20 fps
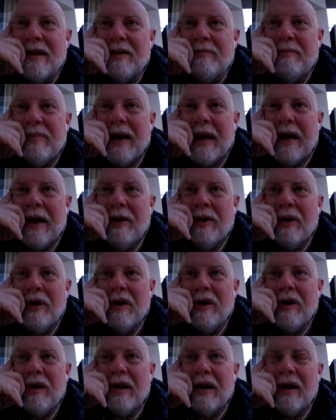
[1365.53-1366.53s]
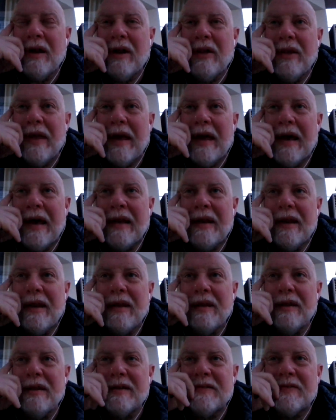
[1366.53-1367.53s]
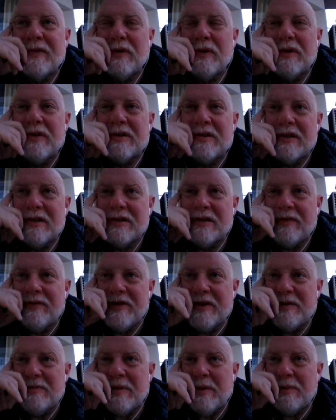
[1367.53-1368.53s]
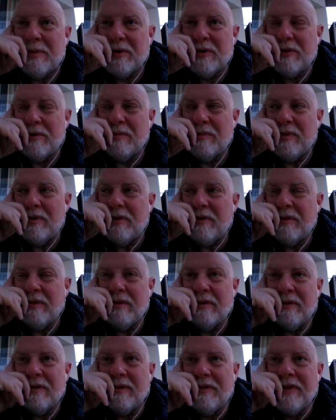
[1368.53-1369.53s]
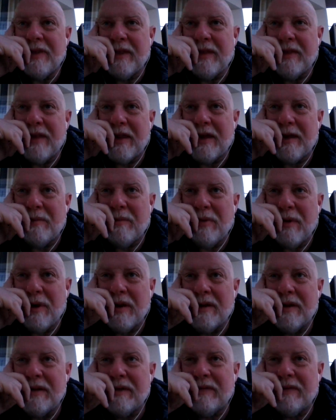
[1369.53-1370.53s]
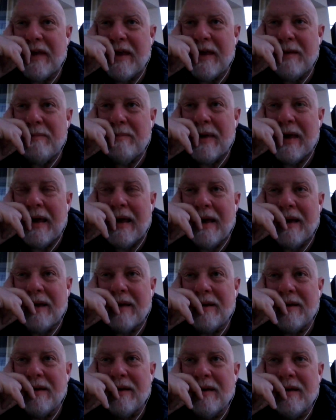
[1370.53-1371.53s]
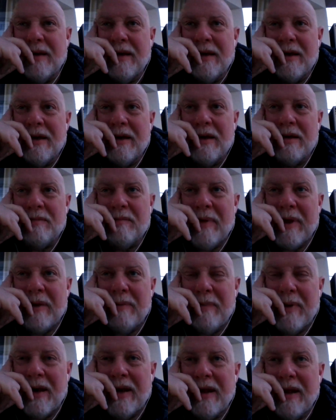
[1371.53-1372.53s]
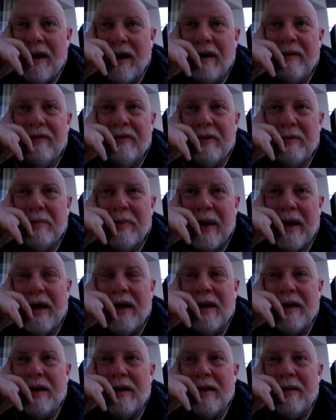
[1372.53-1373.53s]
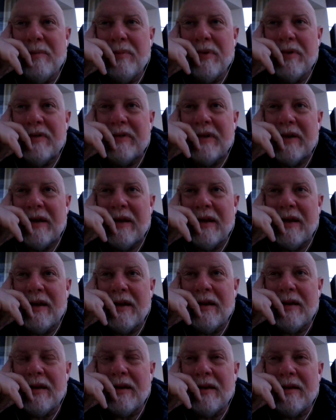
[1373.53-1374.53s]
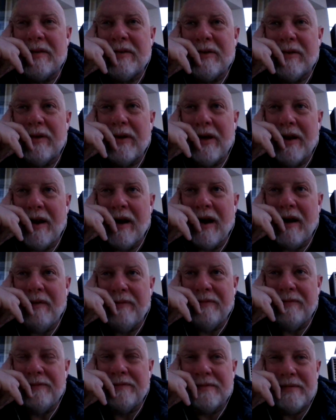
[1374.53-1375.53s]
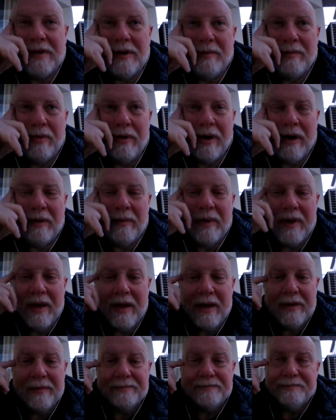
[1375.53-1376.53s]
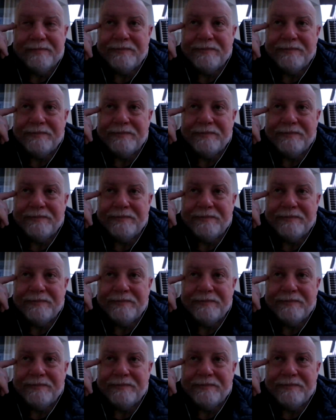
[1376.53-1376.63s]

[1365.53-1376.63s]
power and all that, and this foolishness of these people who who think they can bring this ape back and make money off of it by imprisoning it and showing it off on Broadway. And